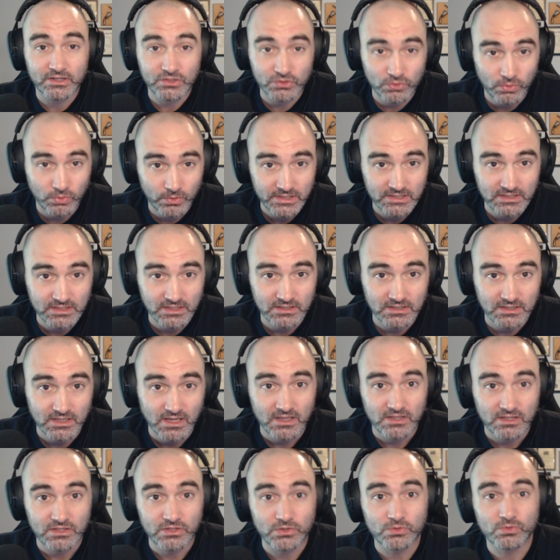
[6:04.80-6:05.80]
choices.
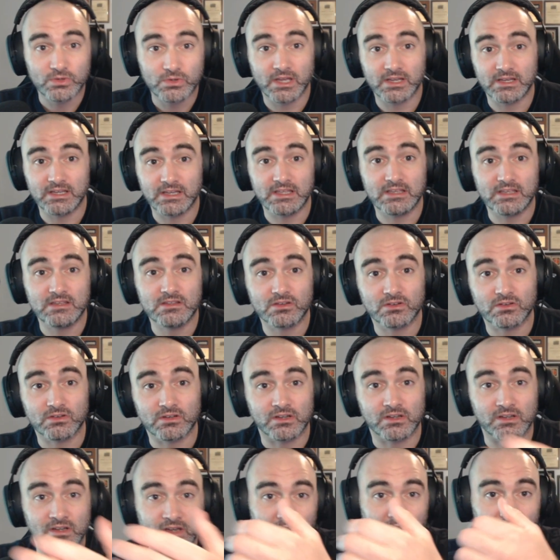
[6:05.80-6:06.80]
You can
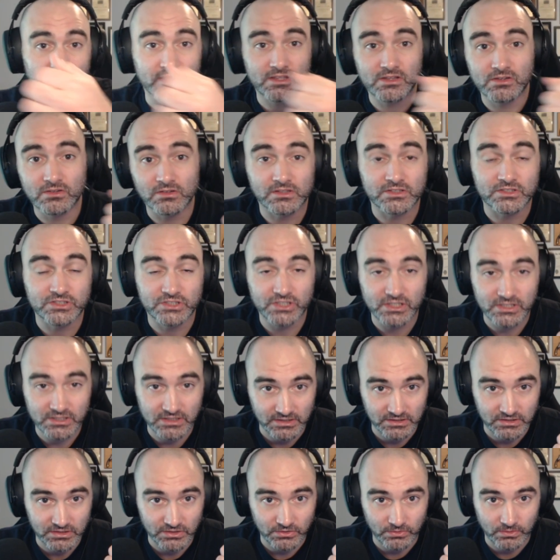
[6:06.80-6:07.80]
either gut your
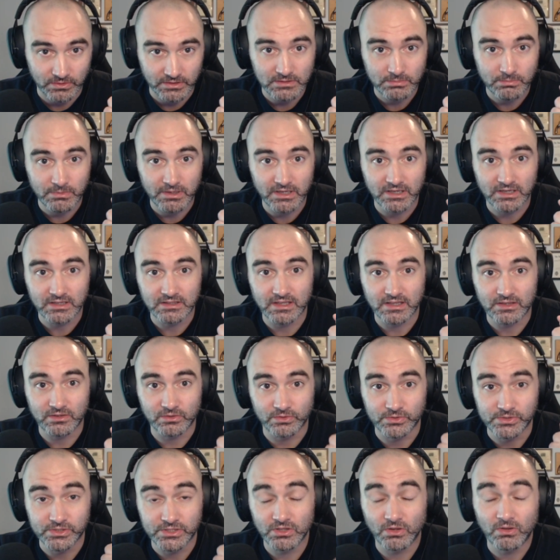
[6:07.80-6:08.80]
logistics units, meaning that
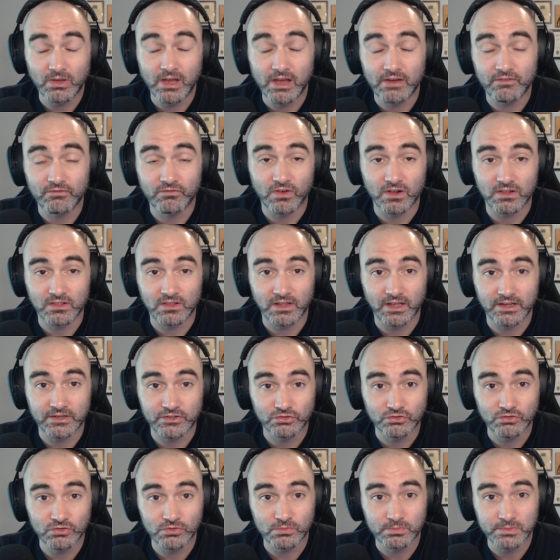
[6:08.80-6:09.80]
you'll still have frontline
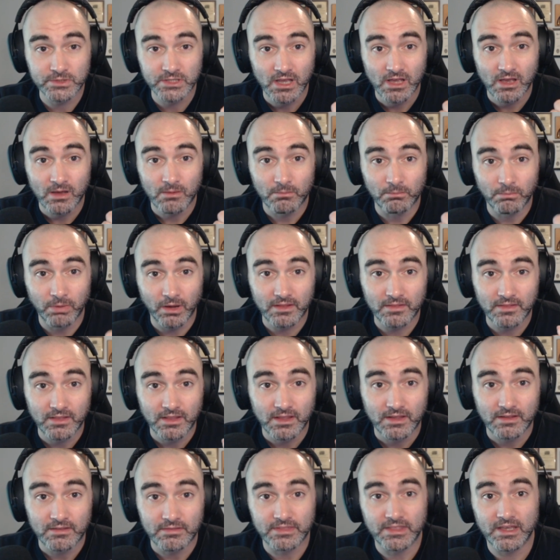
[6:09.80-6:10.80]
troops, but
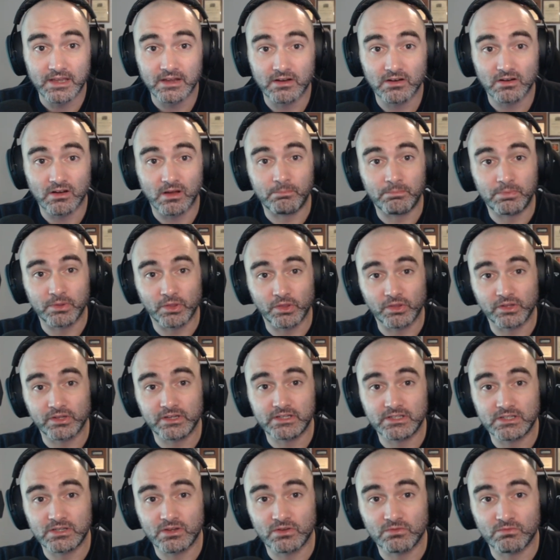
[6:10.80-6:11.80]
their
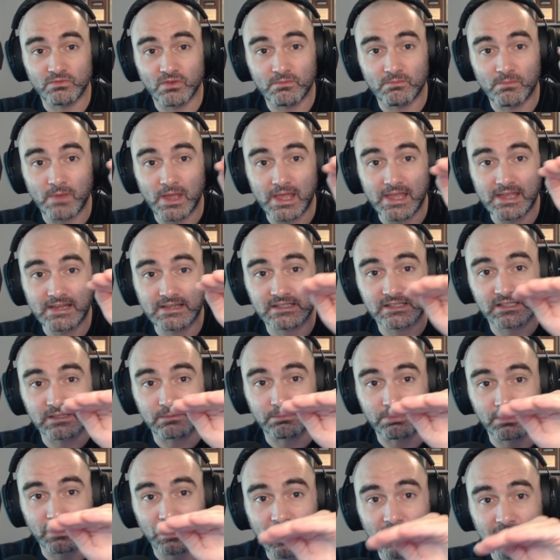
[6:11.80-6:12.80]
ability to remain
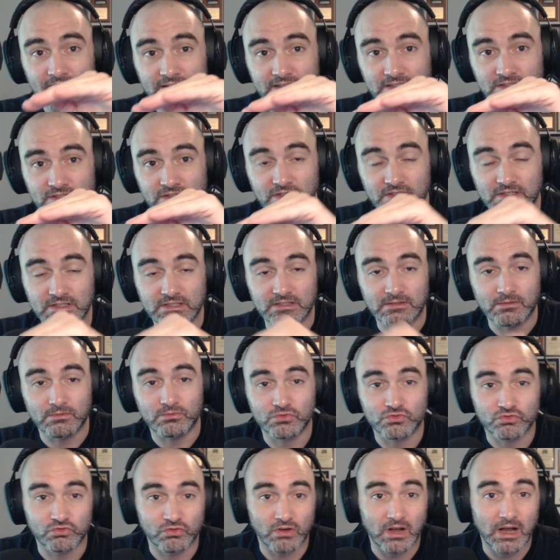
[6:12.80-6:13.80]
supplied is going to
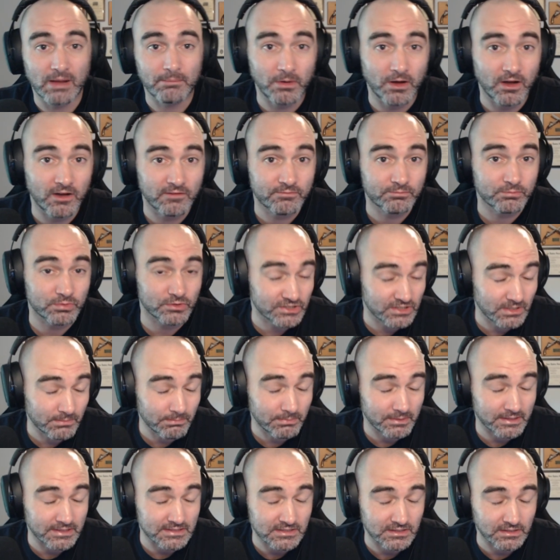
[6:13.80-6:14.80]
drop off
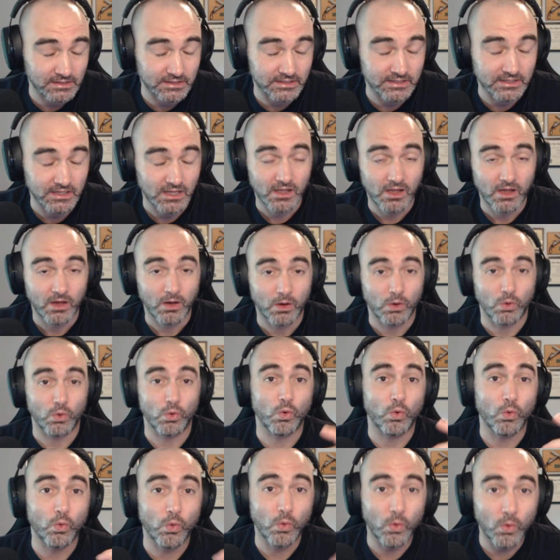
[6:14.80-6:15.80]
precipitously,
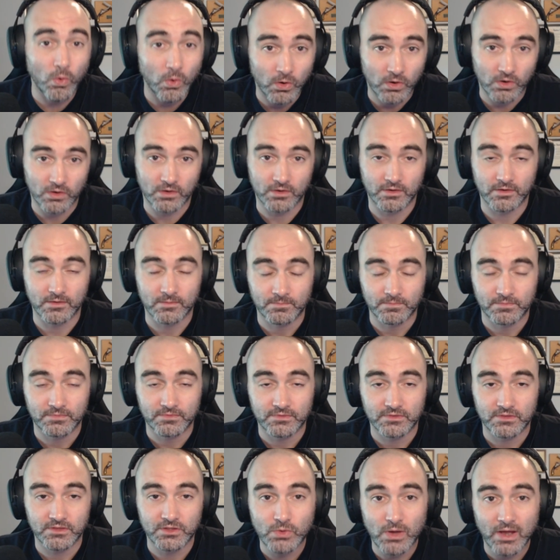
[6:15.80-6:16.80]
or
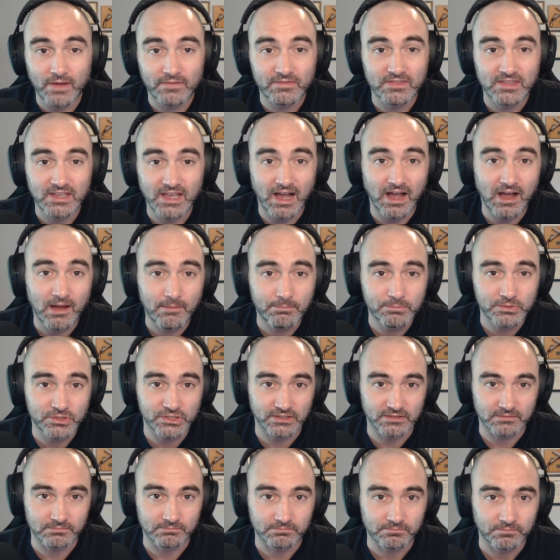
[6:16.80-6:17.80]
you have the
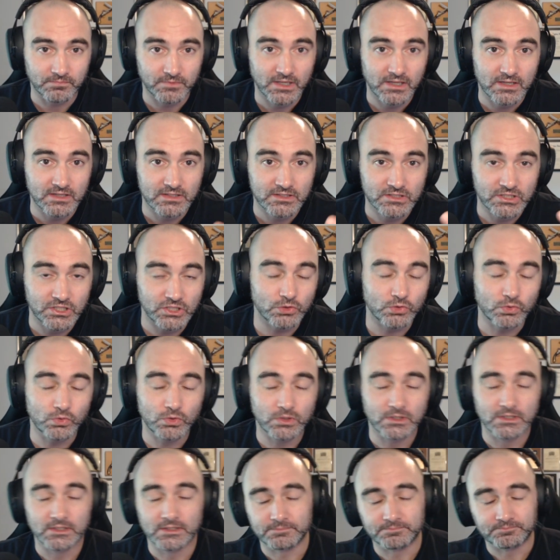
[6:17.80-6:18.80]
option
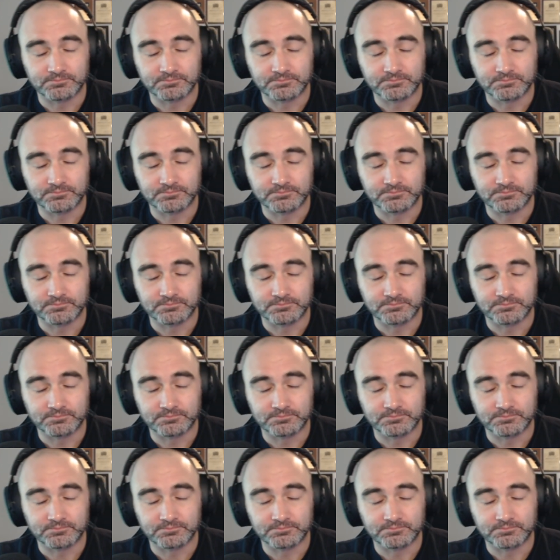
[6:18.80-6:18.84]
to